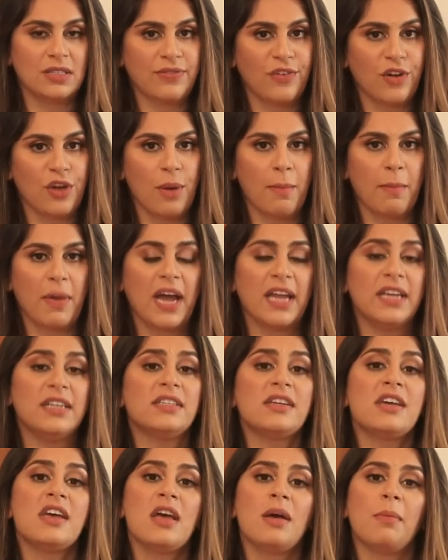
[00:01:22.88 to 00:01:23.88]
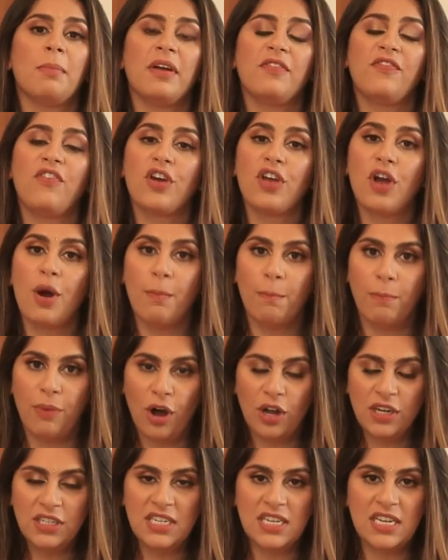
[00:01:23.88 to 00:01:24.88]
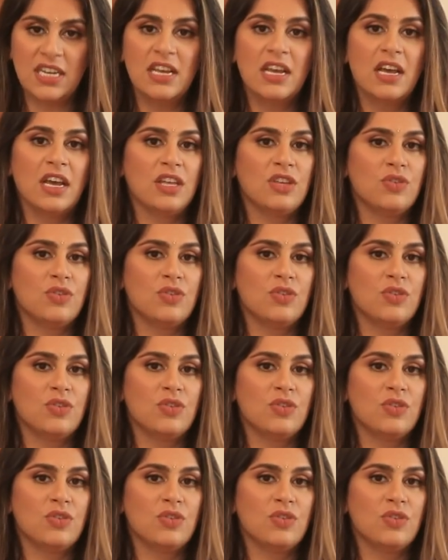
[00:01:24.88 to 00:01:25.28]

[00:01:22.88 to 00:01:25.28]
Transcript: it's for your mind. But for your body,